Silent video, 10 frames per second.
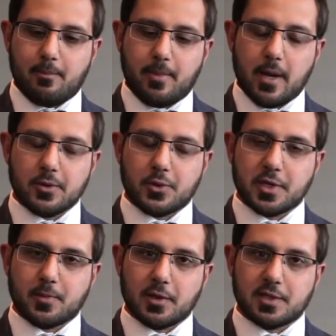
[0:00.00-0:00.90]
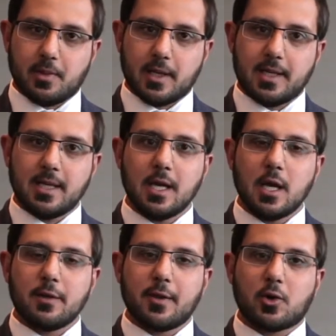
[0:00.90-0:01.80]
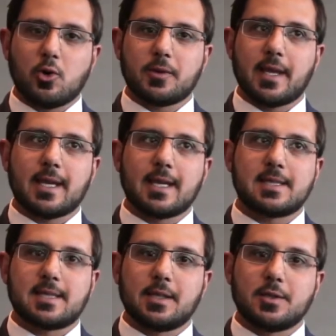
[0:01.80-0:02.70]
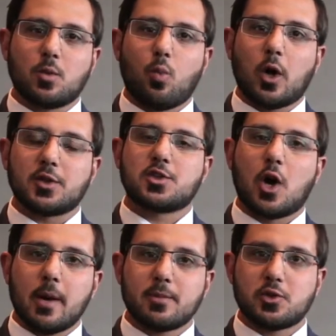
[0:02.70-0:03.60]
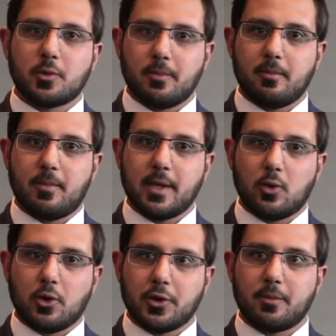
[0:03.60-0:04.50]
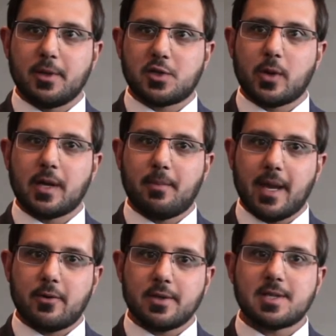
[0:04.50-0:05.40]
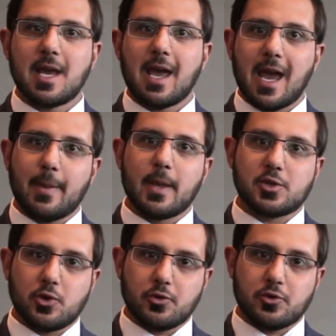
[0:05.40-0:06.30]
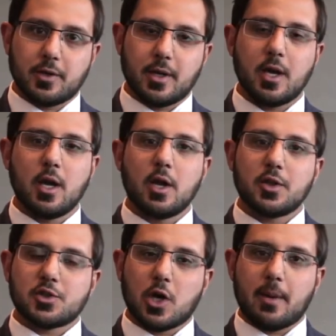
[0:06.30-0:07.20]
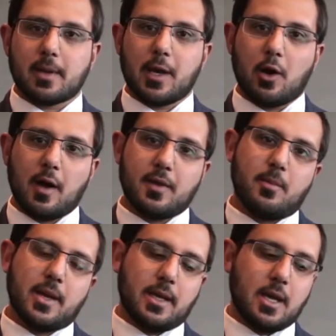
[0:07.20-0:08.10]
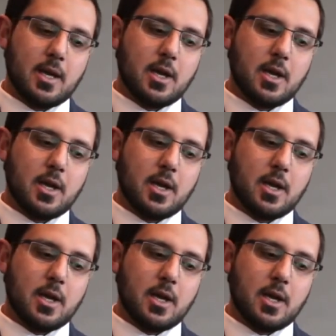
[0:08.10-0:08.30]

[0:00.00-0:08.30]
parental responsibility, the court then considers what time should be ordered between parents and their children. Time can either be